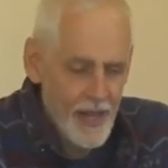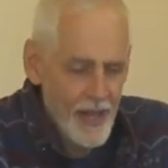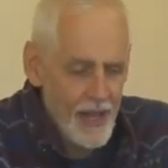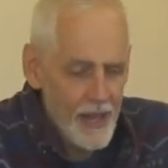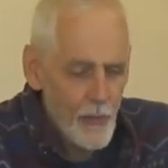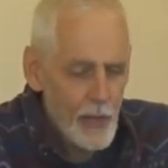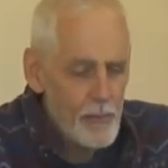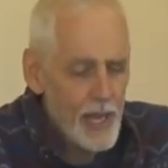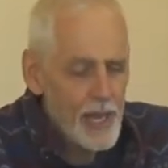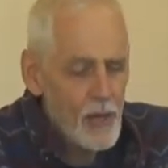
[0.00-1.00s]
Uh, we
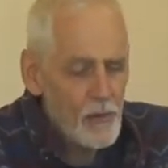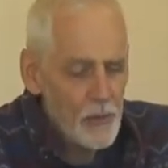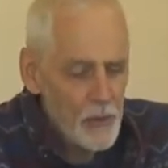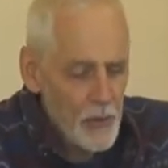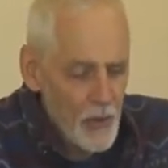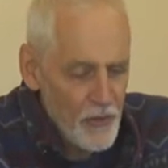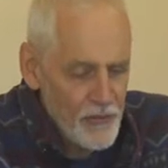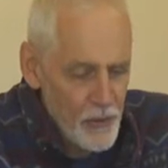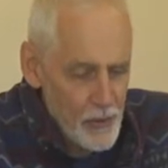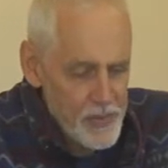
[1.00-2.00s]
may go through all the
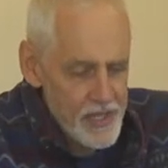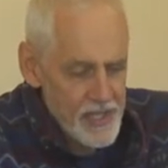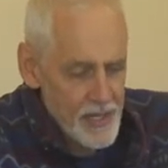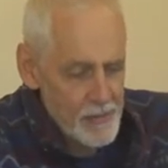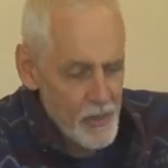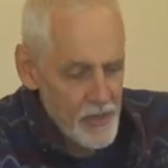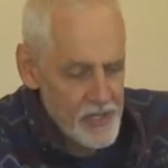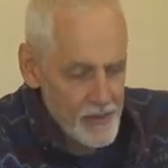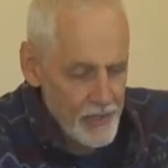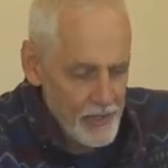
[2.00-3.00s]
forms and
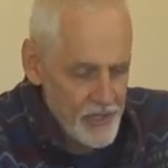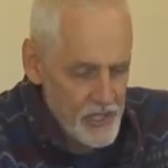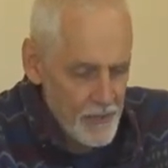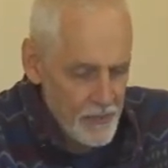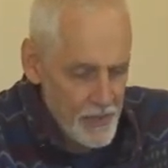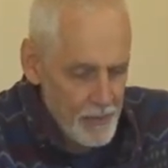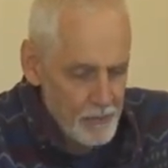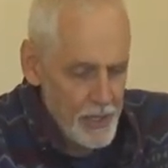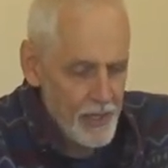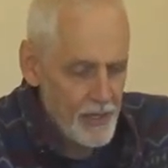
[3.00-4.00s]
ceremonies of religion,
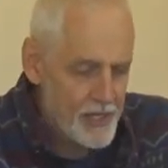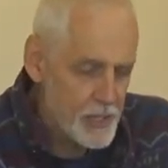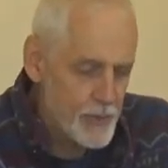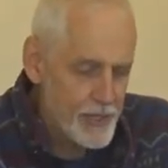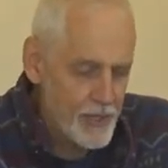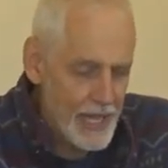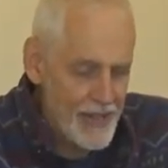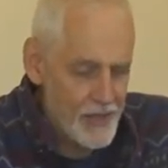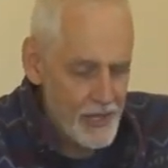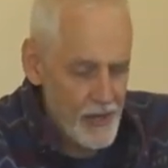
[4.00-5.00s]
but unless we are
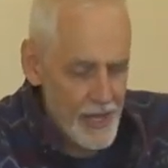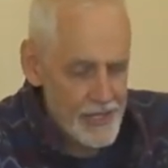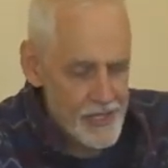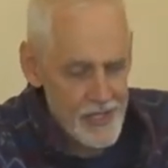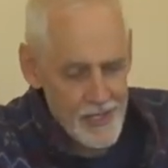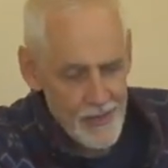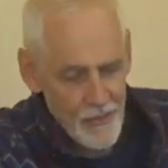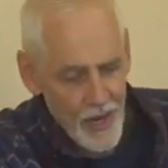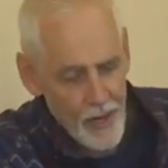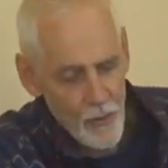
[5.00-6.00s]
alive in Christ,
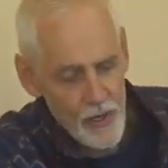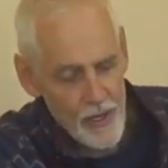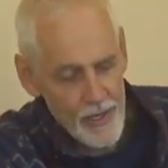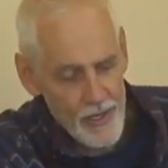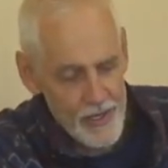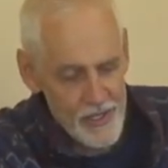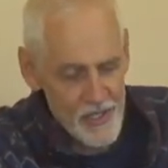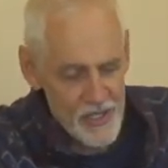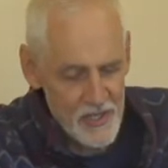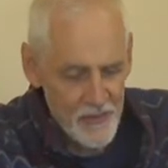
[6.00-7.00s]
our work
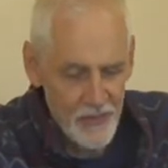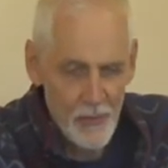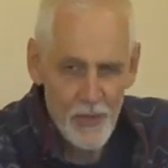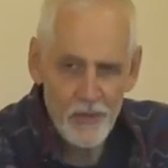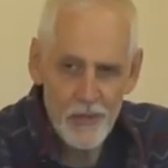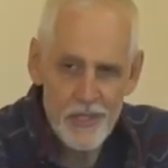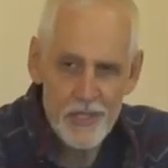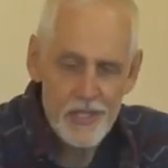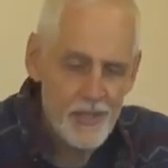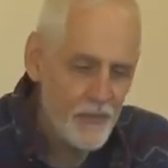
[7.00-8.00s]
is
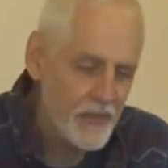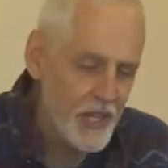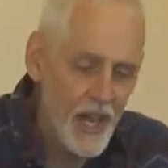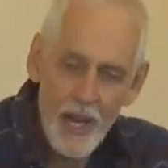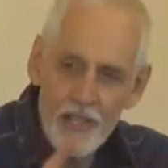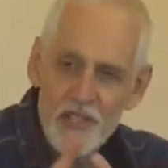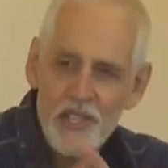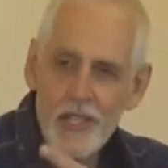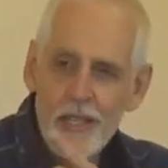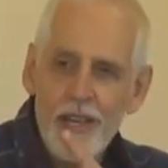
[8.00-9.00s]
worthless.
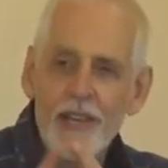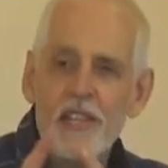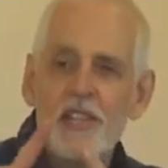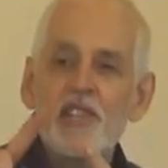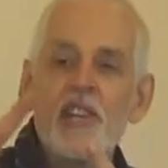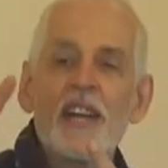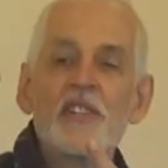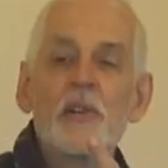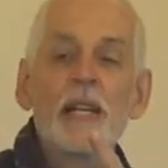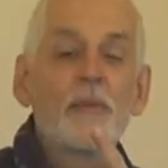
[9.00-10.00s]
Theology, unless it's
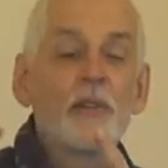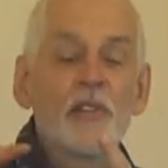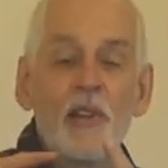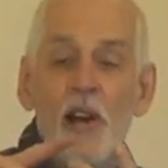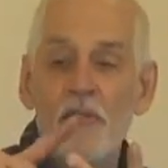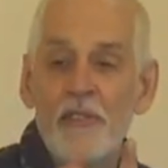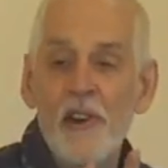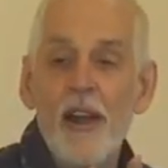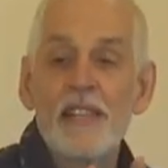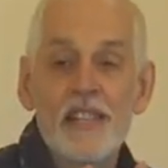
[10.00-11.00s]
saturated with the love of
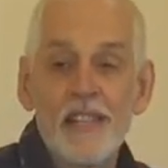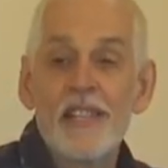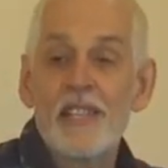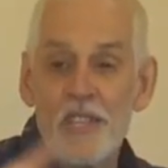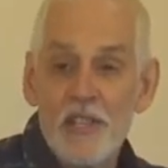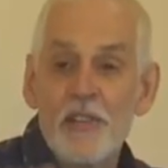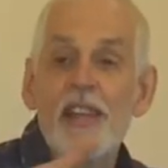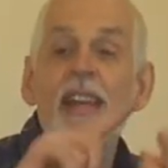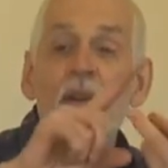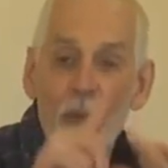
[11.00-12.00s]
Christ, is
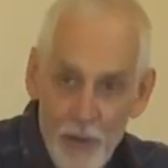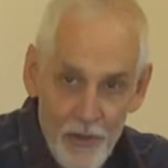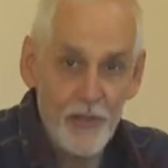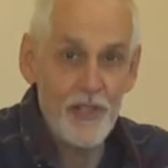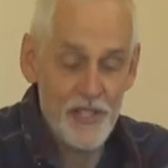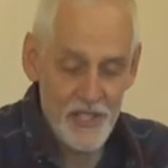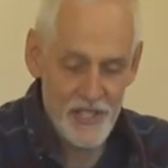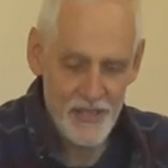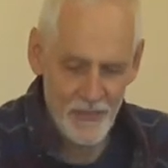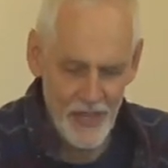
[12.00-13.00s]
yesterday worthless.